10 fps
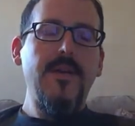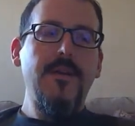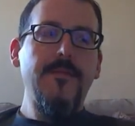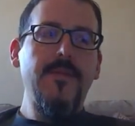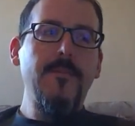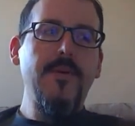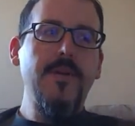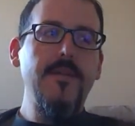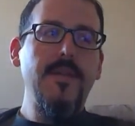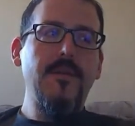you know, thing.
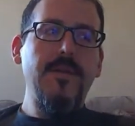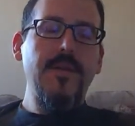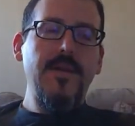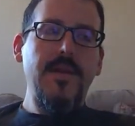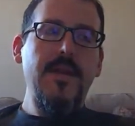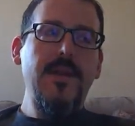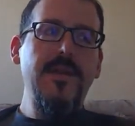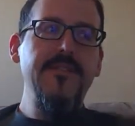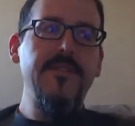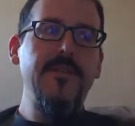But, you know, in
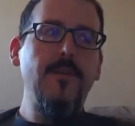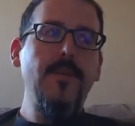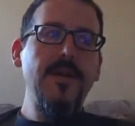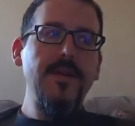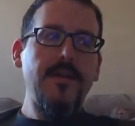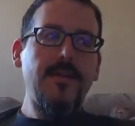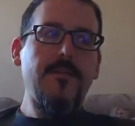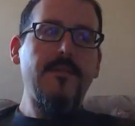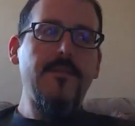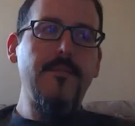addition,
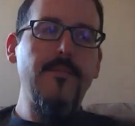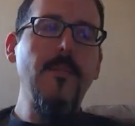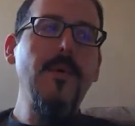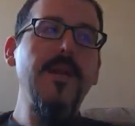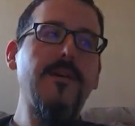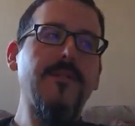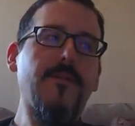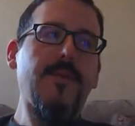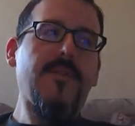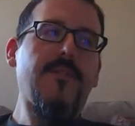nobody
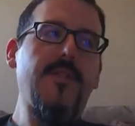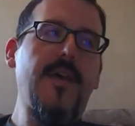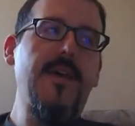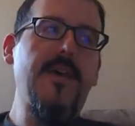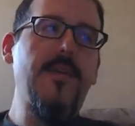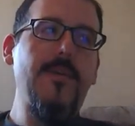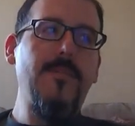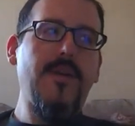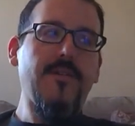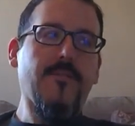also gets to that kind of
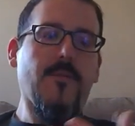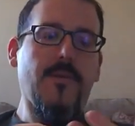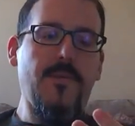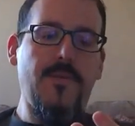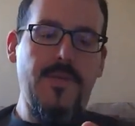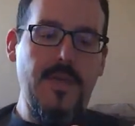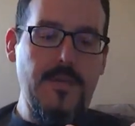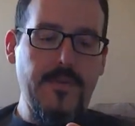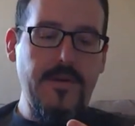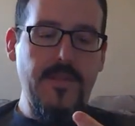weight because of one thing.
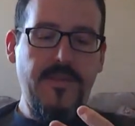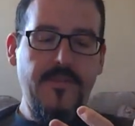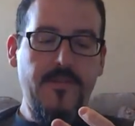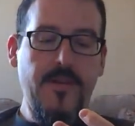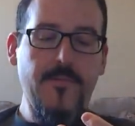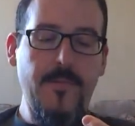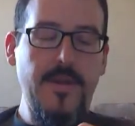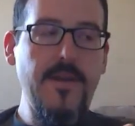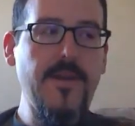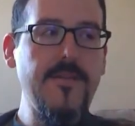And one of the things that drives me
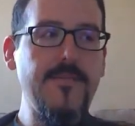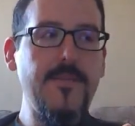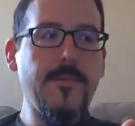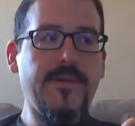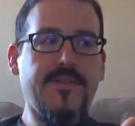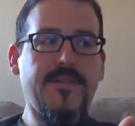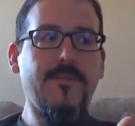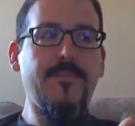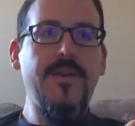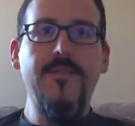nuts, if you watch like
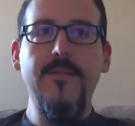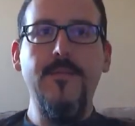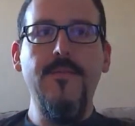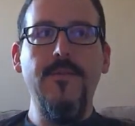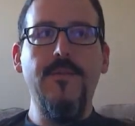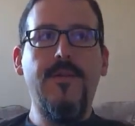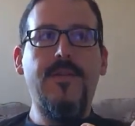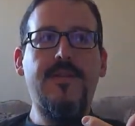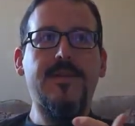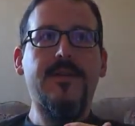The Biggest Loser and
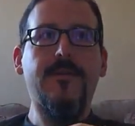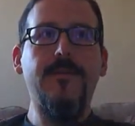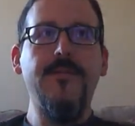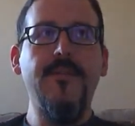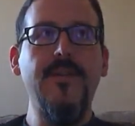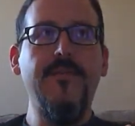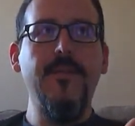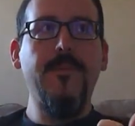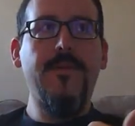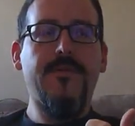these shows, is
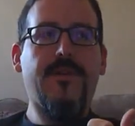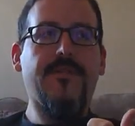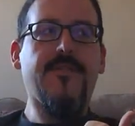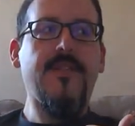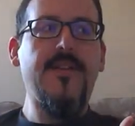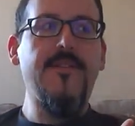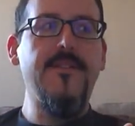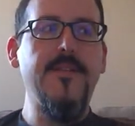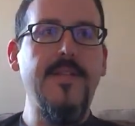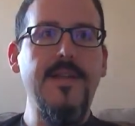everyone tries to
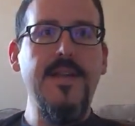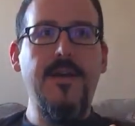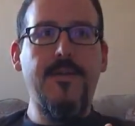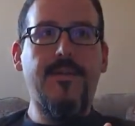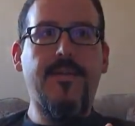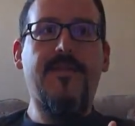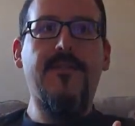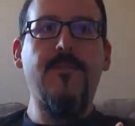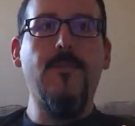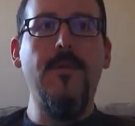distill it down to like
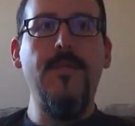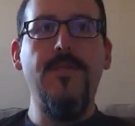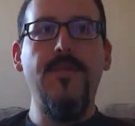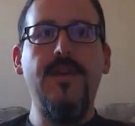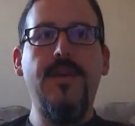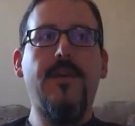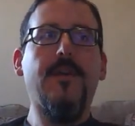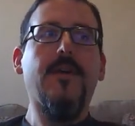this one thing.